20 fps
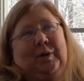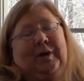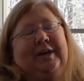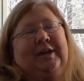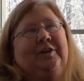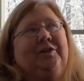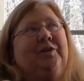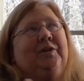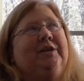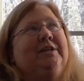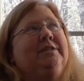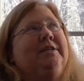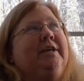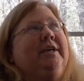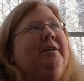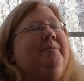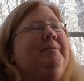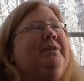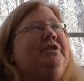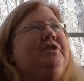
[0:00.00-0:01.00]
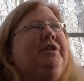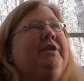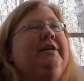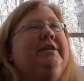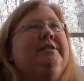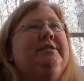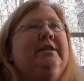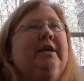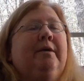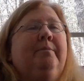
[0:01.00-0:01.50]
credit to because I keep mentioning
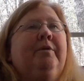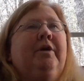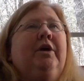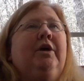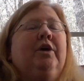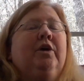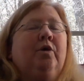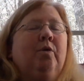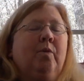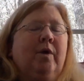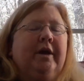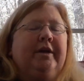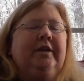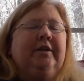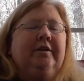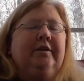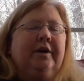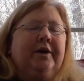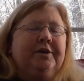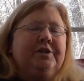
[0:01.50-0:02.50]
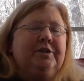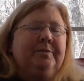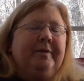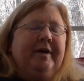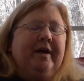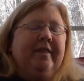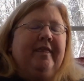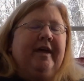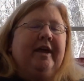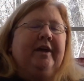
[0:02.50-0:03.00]
his name, Gawande talks
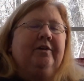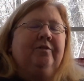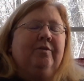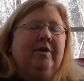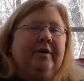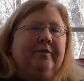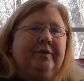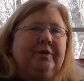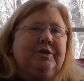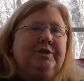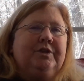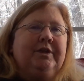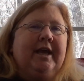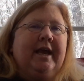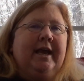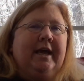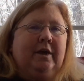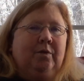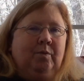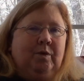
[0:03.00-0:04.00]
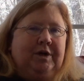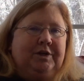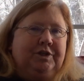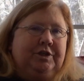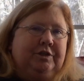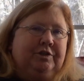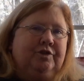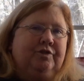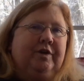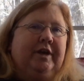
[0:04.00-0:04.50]
about that in reference to hand
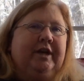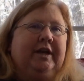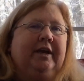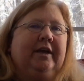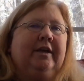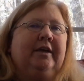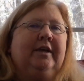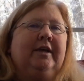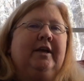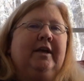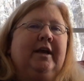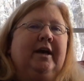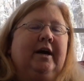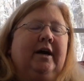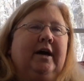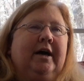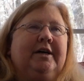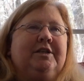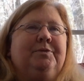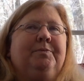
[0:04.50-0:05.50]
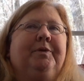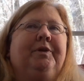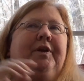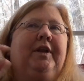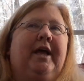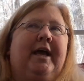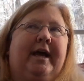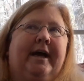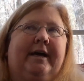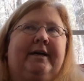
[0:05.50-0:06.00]
washing training. A hospital
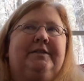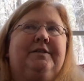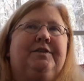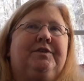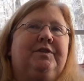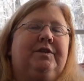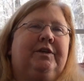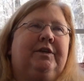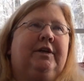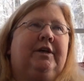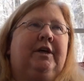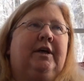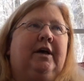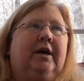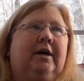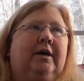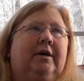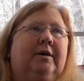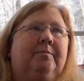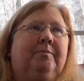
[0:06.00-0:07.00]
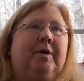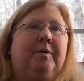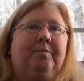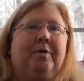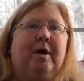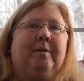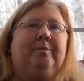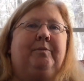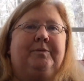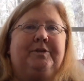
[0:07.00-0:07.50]
has um, a
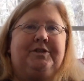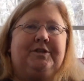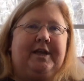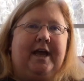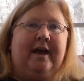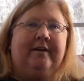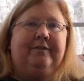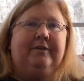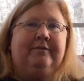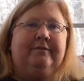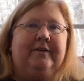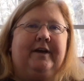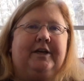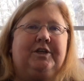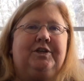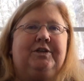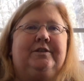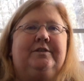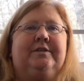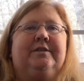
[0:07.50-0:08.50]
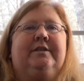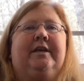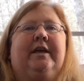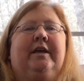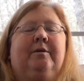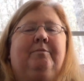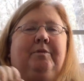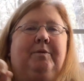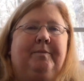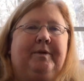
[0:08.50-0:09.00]
problem with staph infections, they
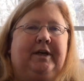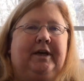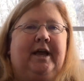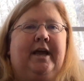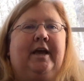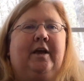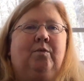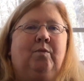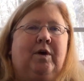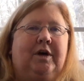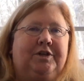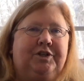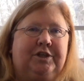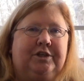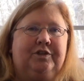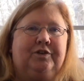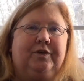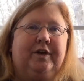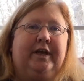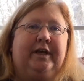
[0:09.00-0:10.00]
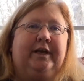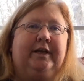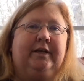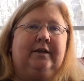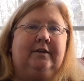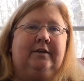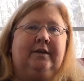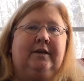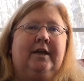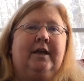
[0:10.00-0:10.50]
implement hand washing
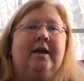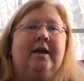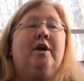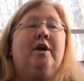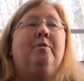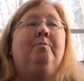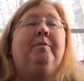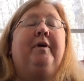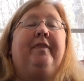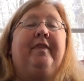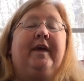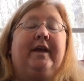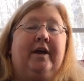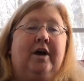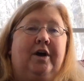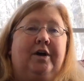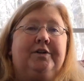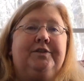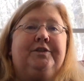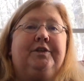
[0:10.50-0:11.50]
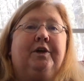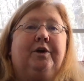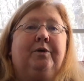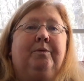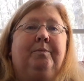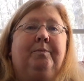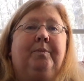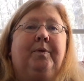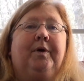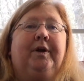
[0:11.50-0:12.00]
training, but they also
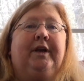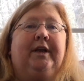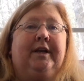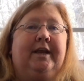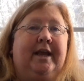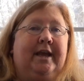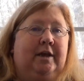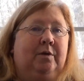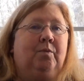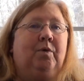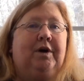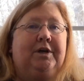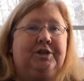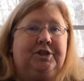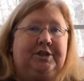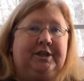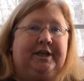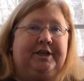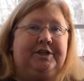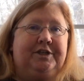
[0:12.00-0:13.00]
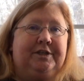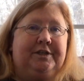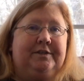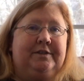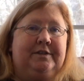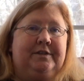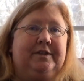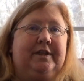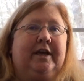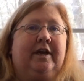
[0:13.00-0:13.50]
put in hand wash
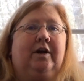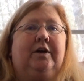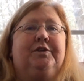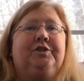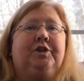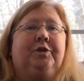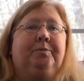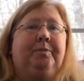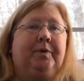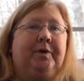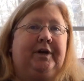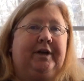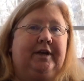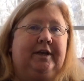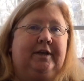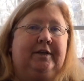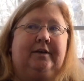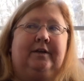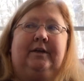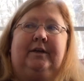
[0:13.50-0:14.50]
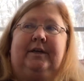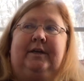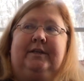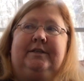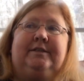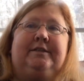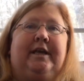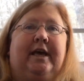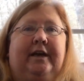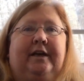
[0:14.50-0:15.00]
stations, they also put in mm-hmm.
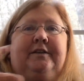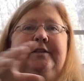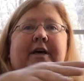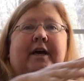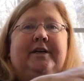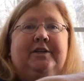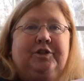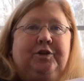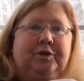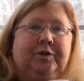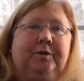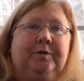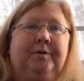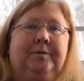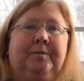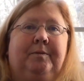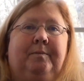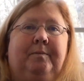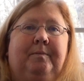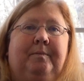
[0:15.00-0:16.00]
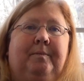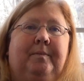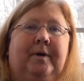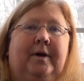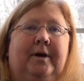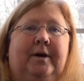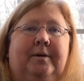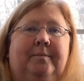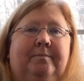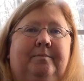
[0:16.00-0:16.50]
sanitizer
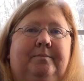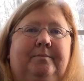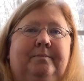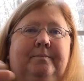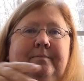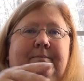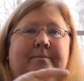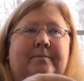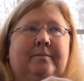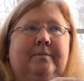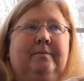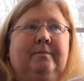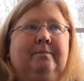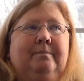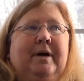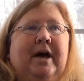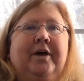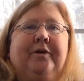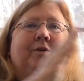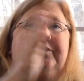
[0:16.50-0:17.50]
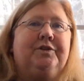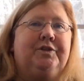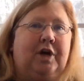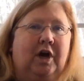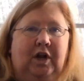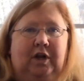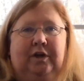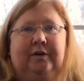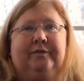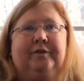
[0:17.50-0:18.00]
um, bottles
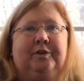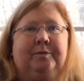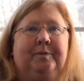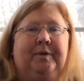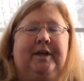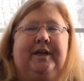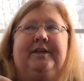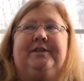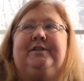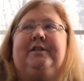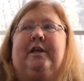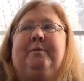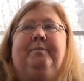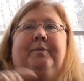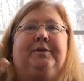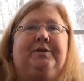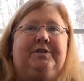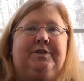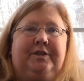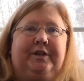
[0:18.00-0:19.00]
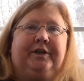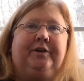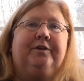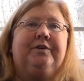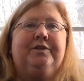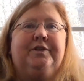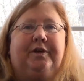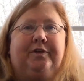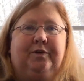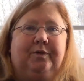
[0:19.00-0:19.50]
all over the mm-hmm. place. They put
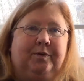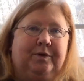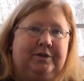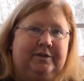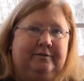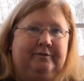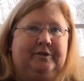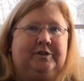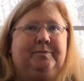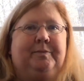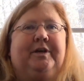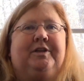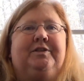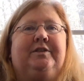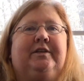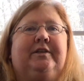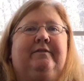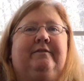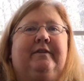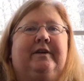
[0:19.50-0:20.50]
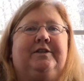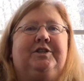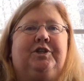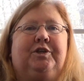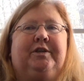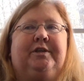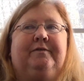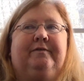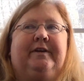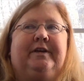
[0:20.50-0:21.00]
stickers on doors of especially
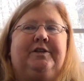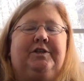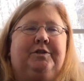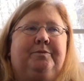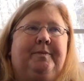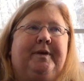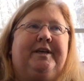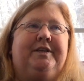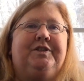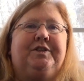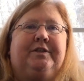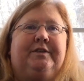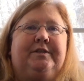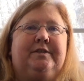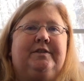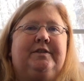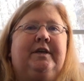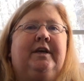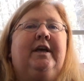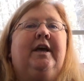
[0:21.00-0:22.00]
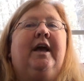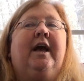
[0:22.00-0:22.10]
infectious patients.